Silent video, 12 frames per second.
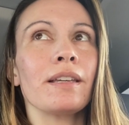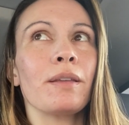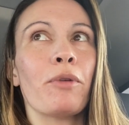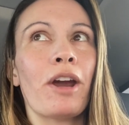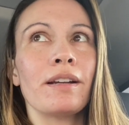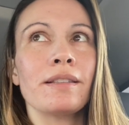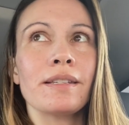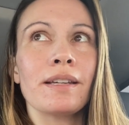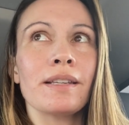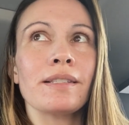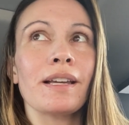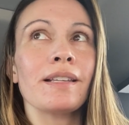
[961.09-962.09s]
The pregnancy
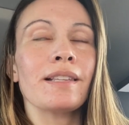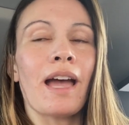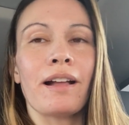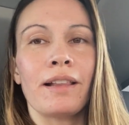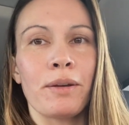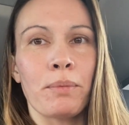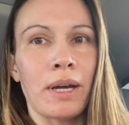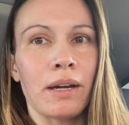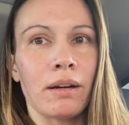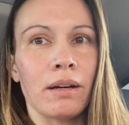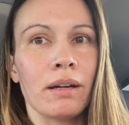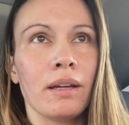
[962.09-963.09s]
is exactly
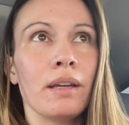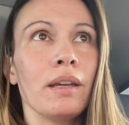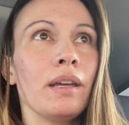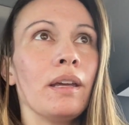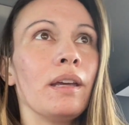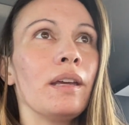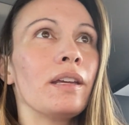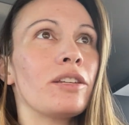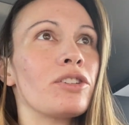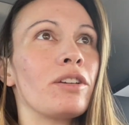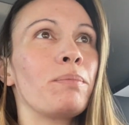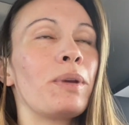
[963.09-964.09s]
where it
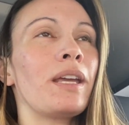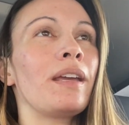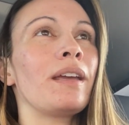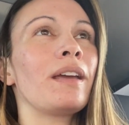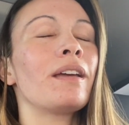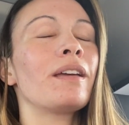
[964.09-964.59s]
should be.